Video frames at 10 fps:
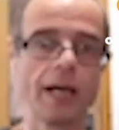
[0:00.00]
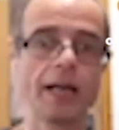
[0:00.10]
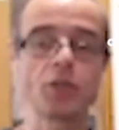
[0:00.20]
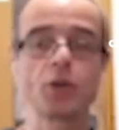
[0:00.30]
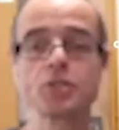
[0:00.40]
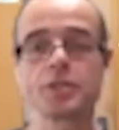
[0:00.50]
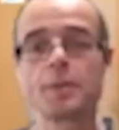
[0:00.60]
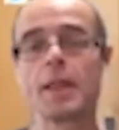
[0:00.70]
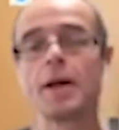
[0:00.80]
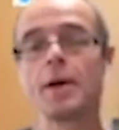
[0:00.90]
And of
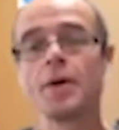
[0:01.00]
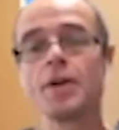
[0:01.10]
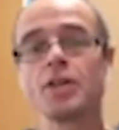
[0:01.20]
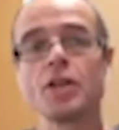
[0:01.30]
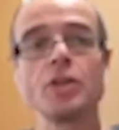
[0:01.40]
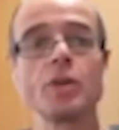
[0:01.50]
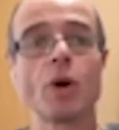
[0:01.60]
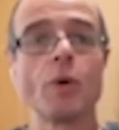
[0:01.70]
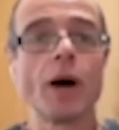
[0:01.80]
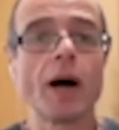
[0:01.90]
course, you
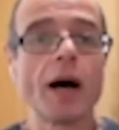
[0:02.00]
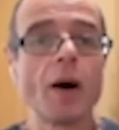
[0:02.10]
know,